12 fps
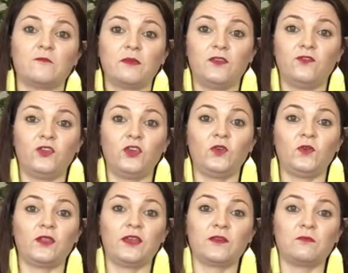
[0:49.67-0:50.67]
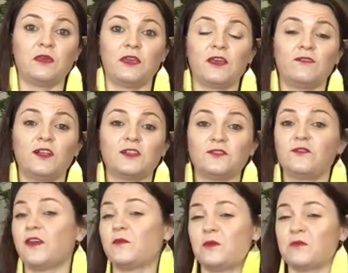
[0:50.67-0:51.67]
if you, like me, have lots of
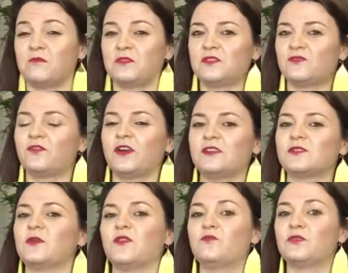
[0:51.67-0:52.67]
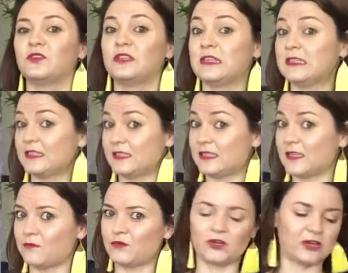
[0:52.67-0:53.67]
family members or friends who have birthdays in
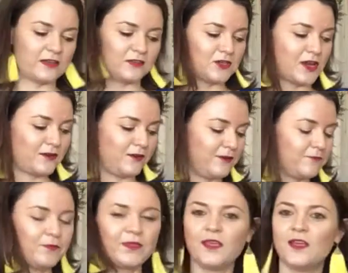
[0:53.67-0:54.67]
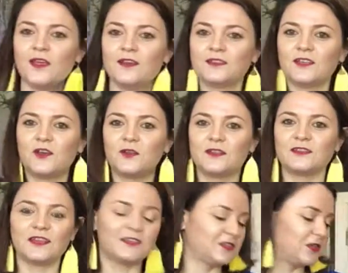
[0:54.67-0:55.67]
December and January. So let's
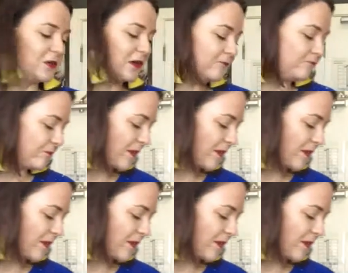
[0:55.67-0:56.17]
get to it.